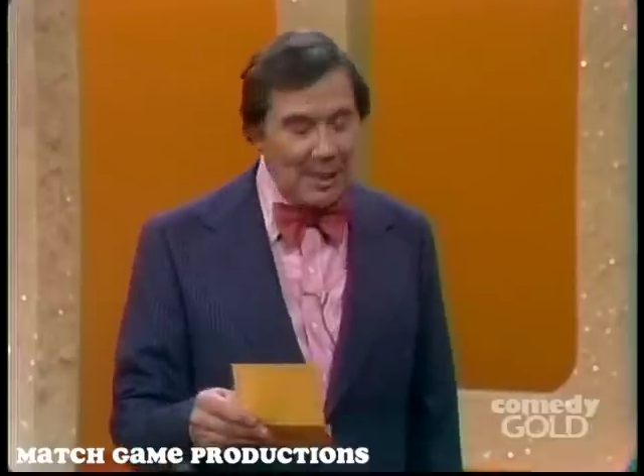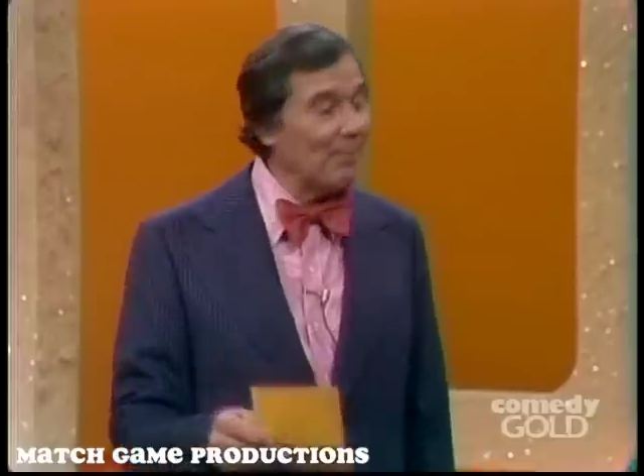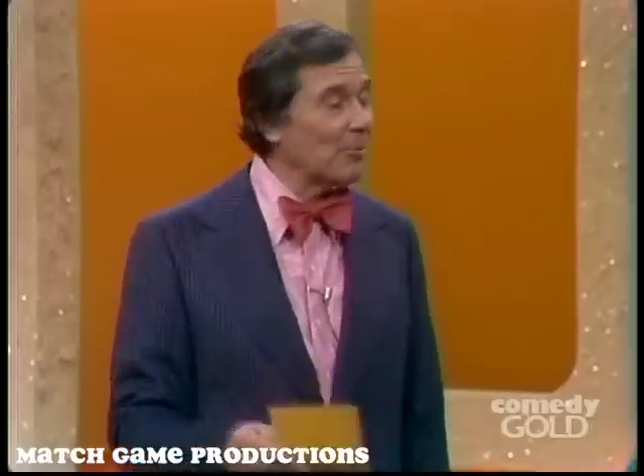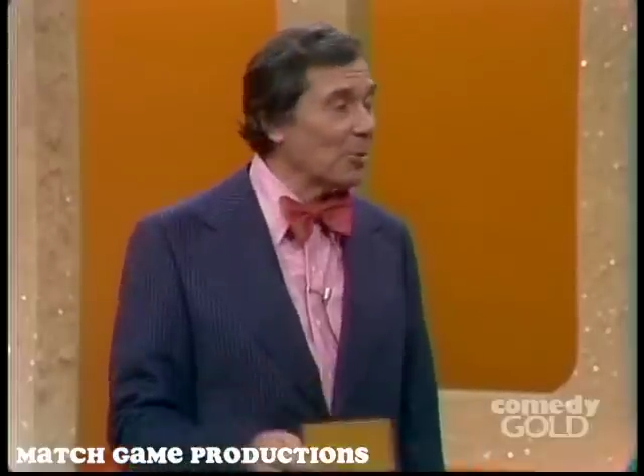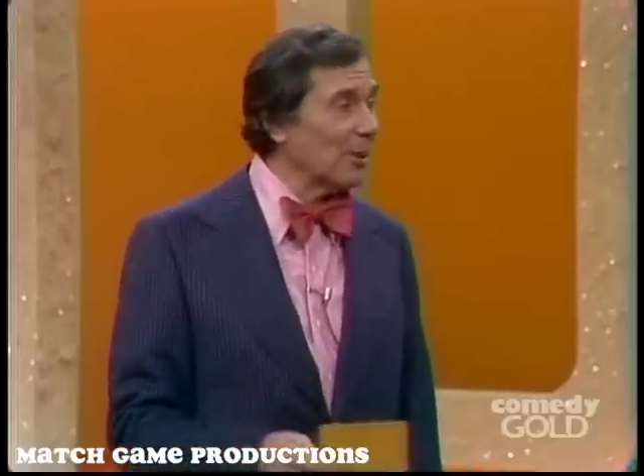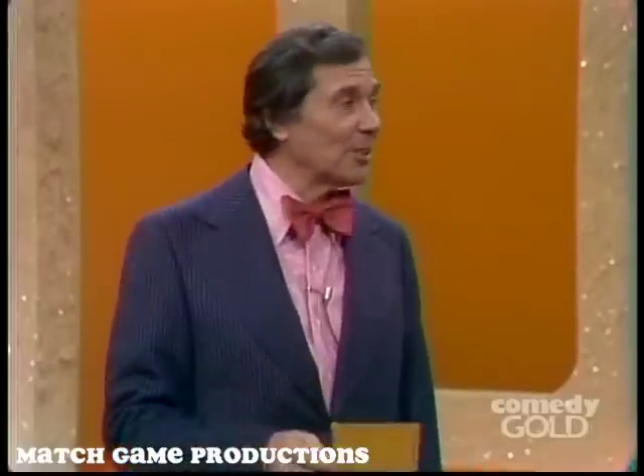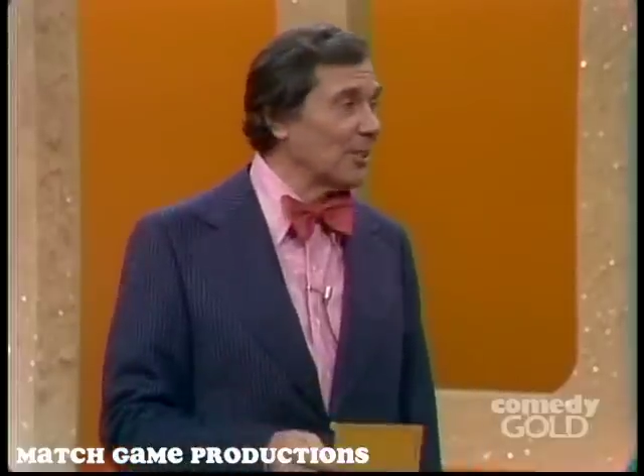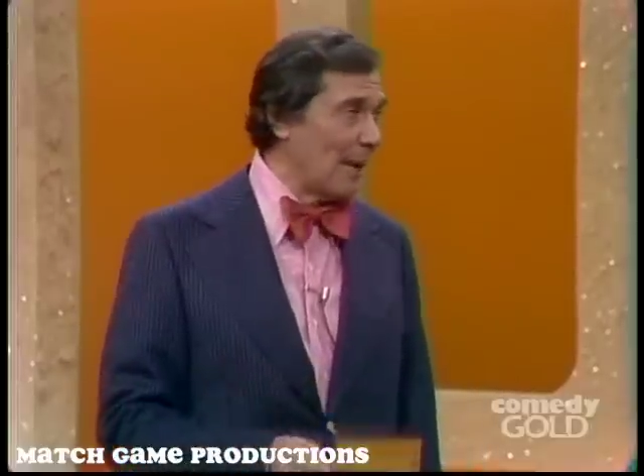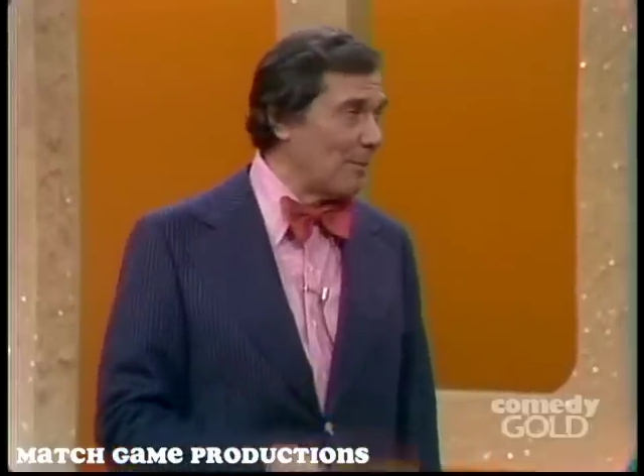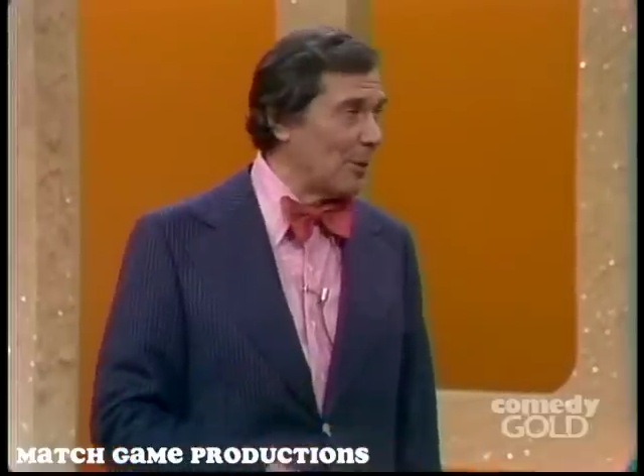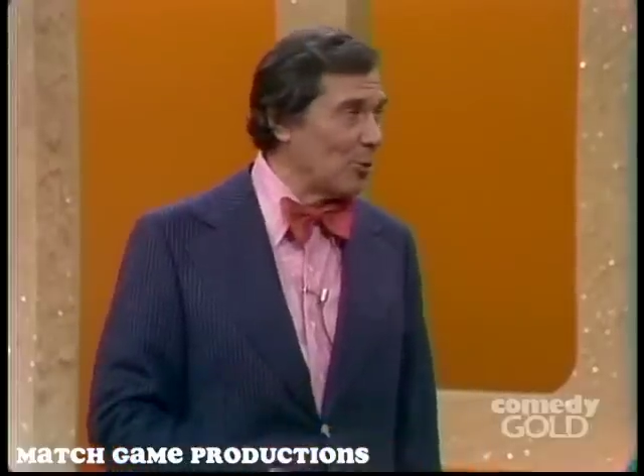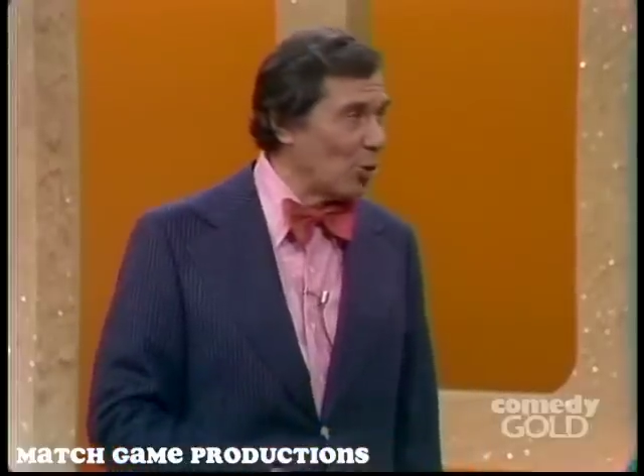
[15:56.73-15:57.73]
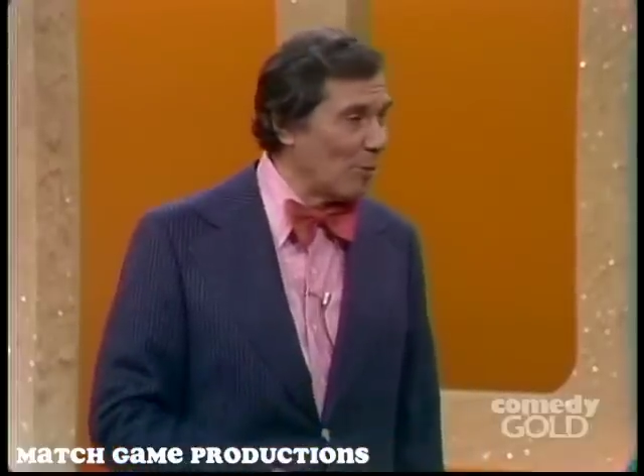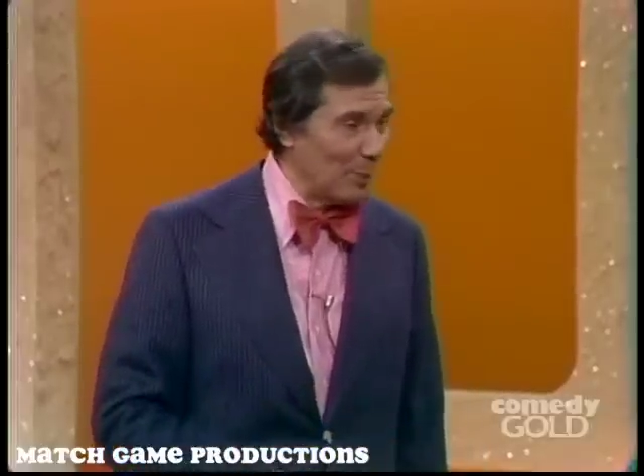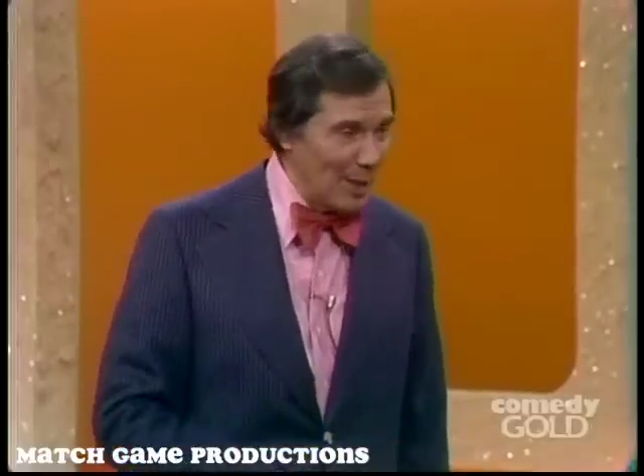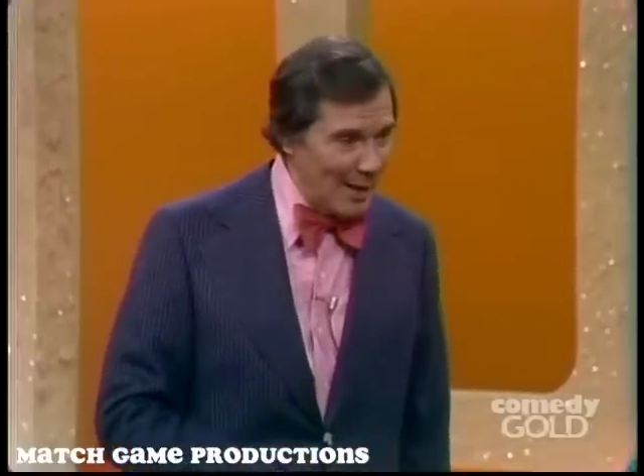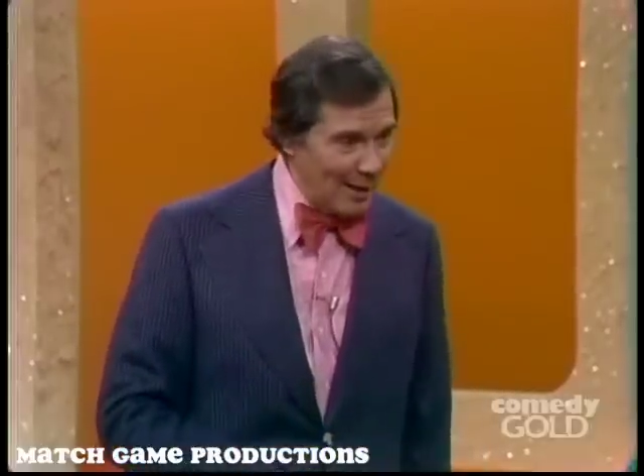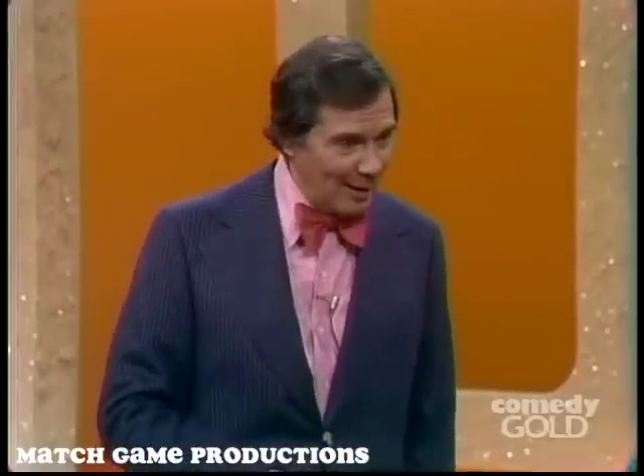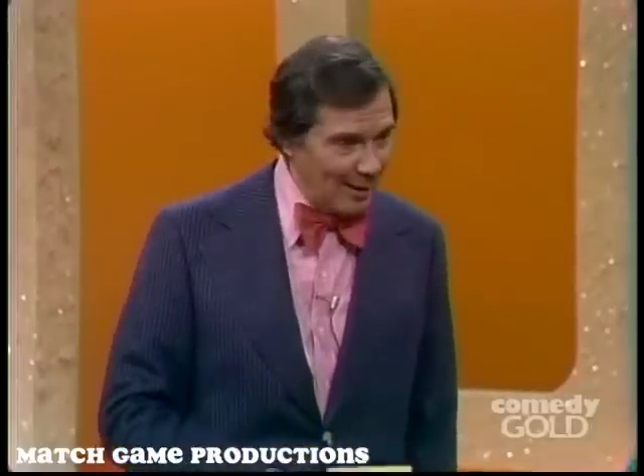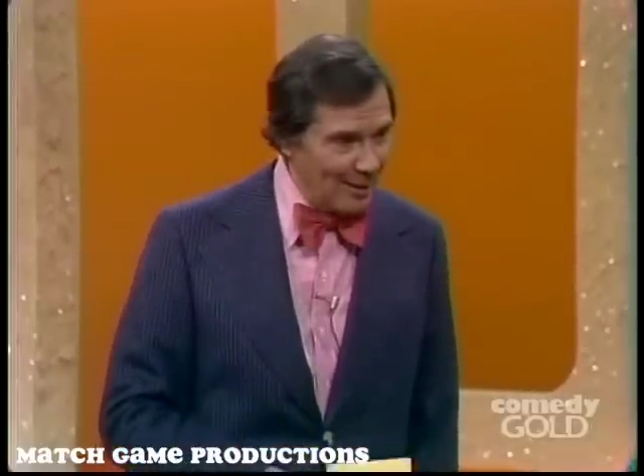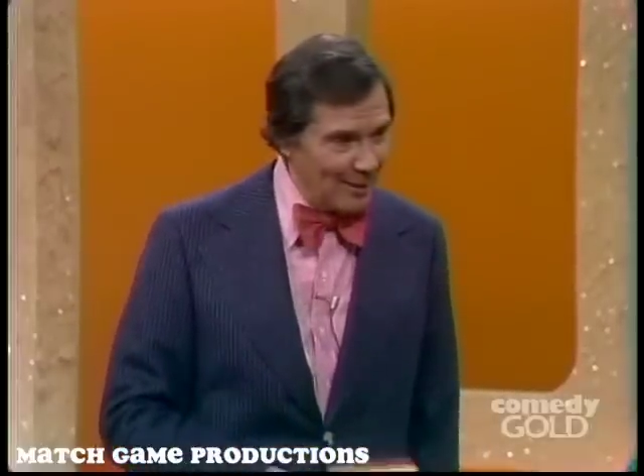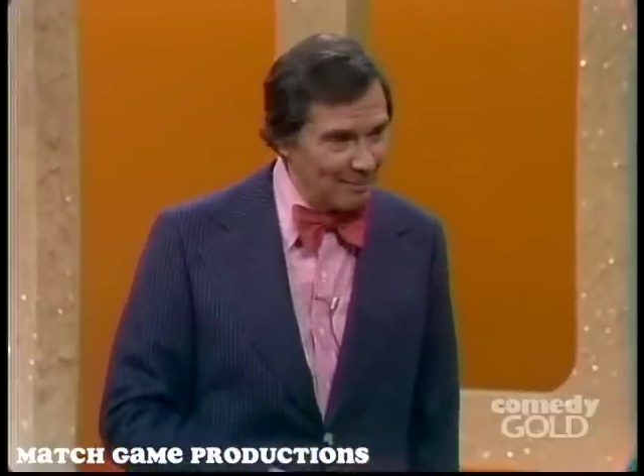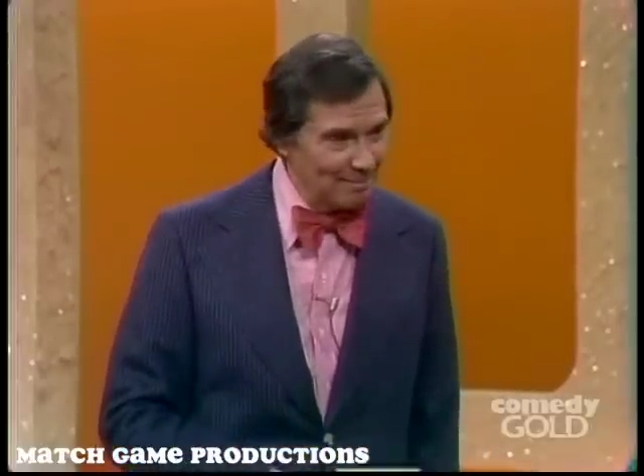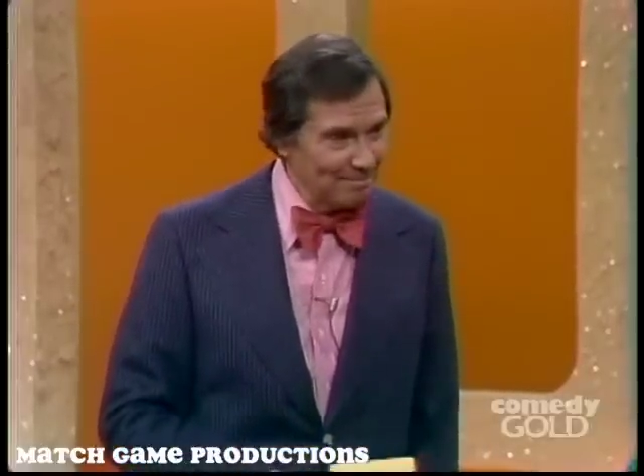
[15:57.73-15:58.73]
have to examine your blank.
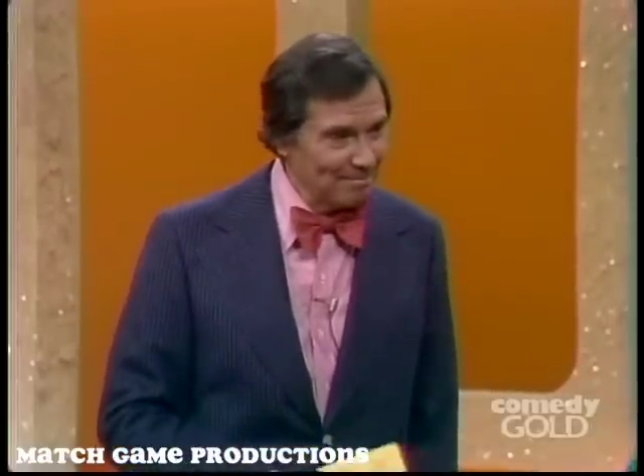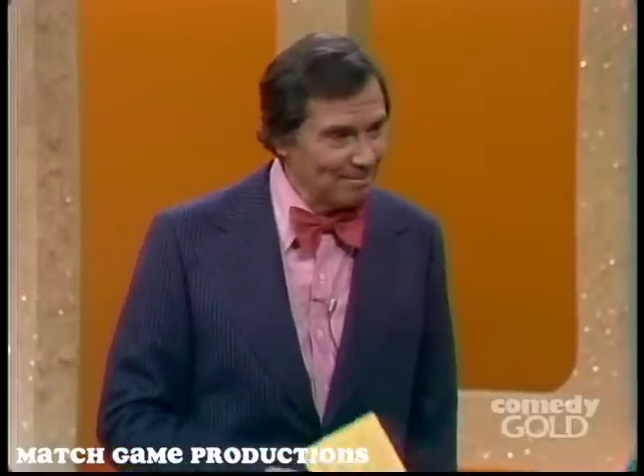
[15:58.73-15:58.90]
the